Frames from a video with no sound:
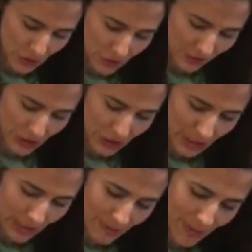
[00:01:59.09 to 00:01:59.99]

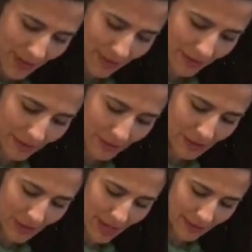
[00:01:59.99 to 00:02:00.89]
crunchy bottom, which is
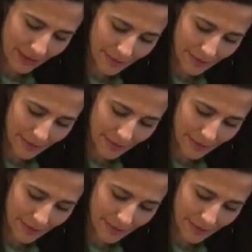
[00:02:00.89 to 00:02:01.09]
awesome.